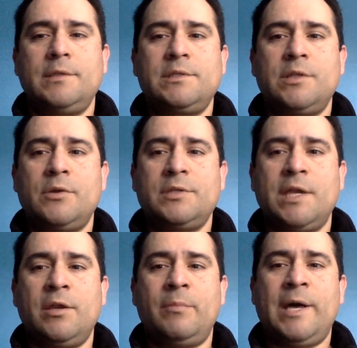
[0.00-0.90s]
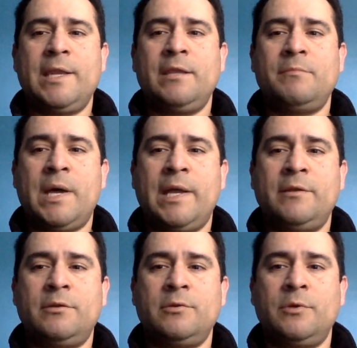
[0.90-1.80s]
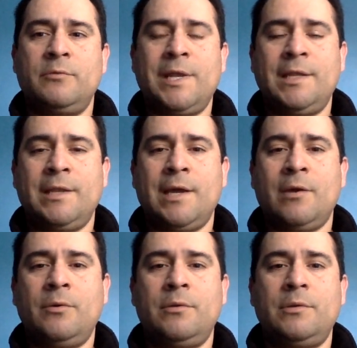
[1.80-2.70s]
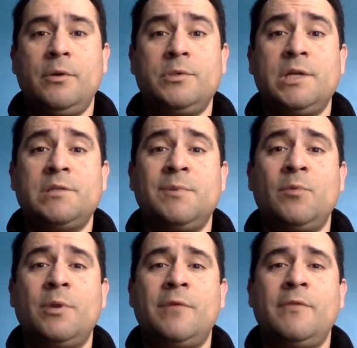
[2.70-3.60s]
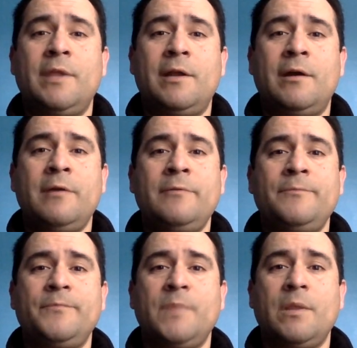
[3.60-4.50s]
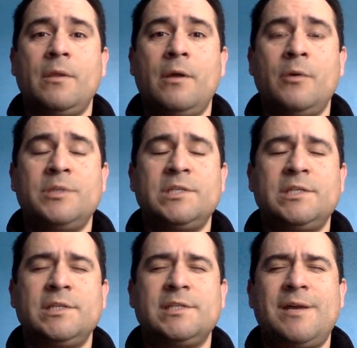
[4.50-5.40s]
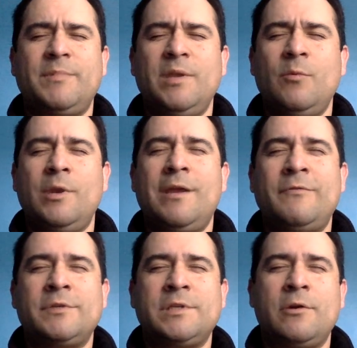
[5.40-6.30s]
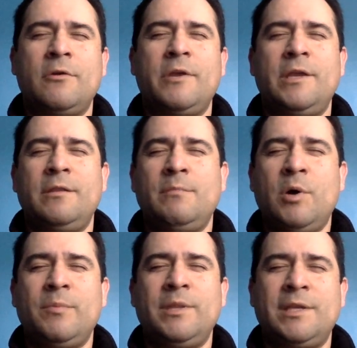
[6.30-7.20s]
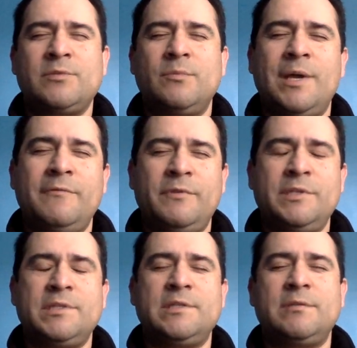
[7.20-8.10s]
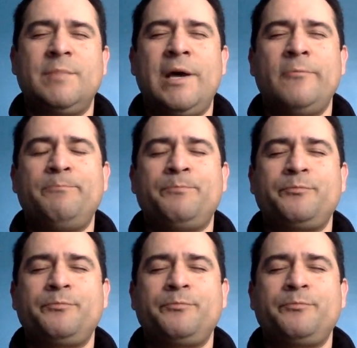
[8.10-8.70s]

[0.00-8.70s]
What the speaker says: Just notice how your body and mind are doing right now. No judgment, whatever they are. Always just accepting whatever's occurring in the moment. That's what mindfulness is about.